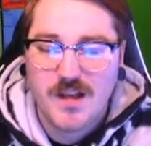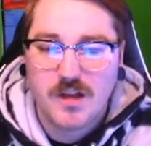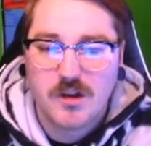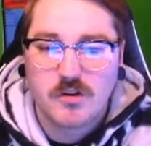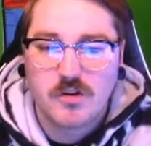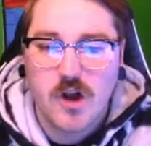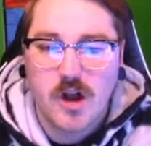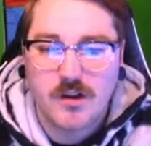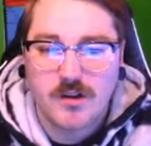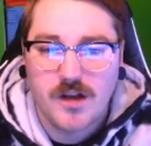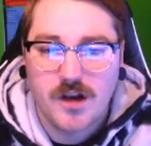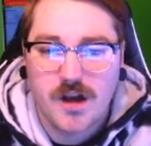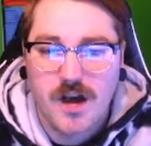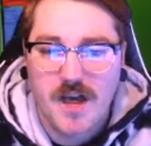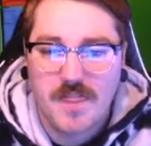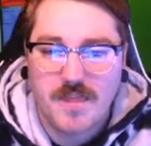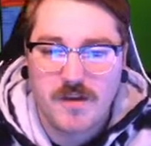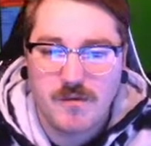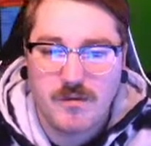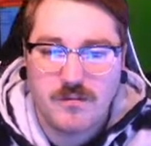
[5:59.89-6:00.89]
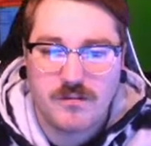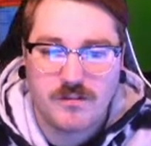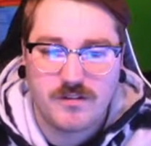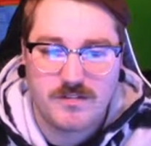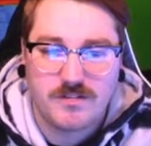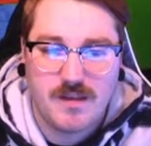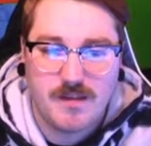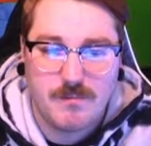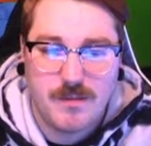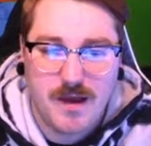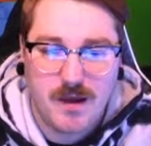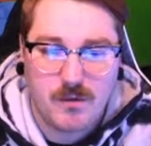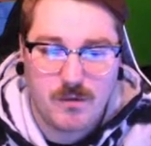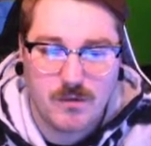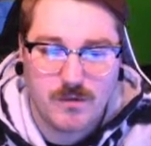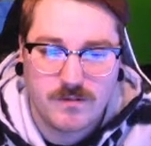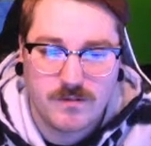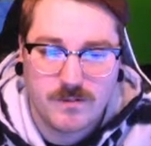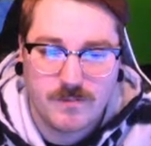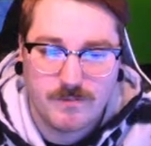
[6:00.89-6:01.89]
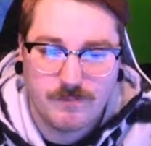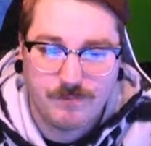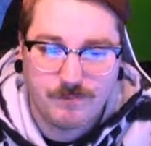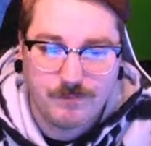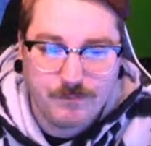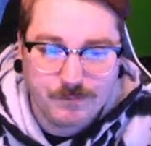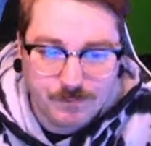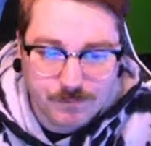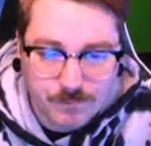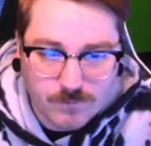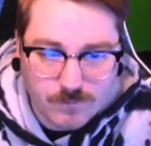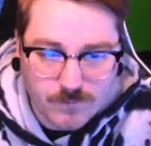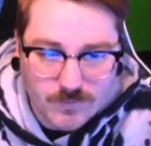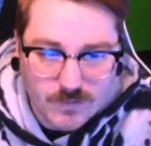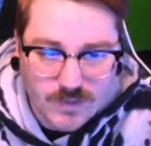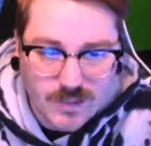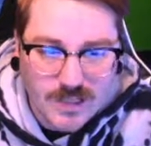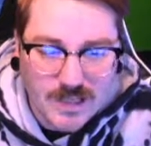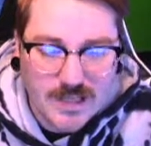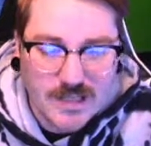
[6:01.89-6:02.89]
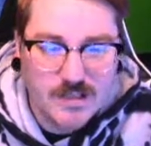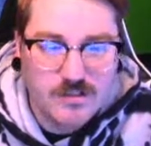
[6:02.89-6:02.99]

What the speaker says: Croconaw, I think we took a step backwards. He